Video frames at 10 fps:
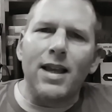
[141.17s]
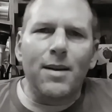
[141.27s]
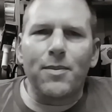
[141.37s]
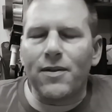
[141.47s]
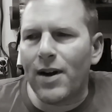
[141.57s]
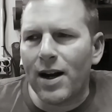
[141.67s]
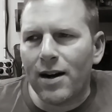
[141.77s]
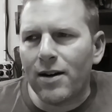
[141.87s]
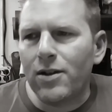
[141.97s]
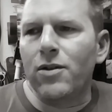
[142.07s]

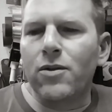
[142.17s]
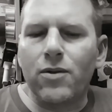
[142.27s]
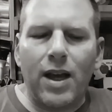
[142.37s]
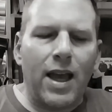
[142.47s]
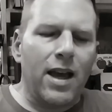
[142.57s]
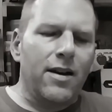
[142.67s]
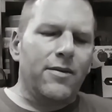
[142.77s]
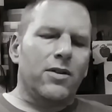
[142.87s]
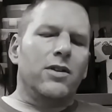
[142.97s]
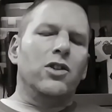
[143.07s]
amplifier you have
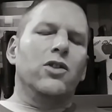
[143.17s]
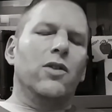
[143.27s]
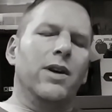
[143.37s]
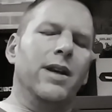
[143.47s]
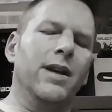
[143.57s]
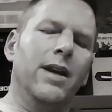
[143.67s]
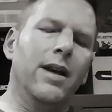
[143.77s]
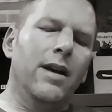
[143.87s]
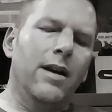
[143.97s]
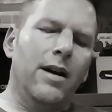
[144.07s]
or enjoy,
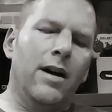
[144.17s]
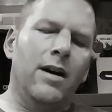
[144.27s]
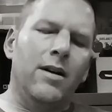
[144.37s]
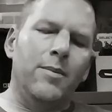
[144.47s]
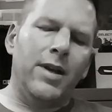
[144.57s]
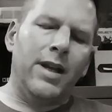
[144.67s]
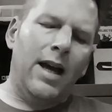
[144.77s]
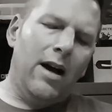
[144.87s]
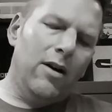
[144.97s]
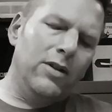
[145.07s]
and
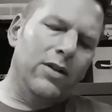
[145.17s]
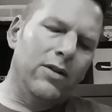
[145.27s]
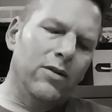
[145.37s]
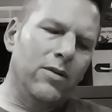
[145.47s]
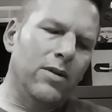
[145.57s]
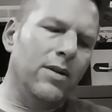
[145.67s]
how to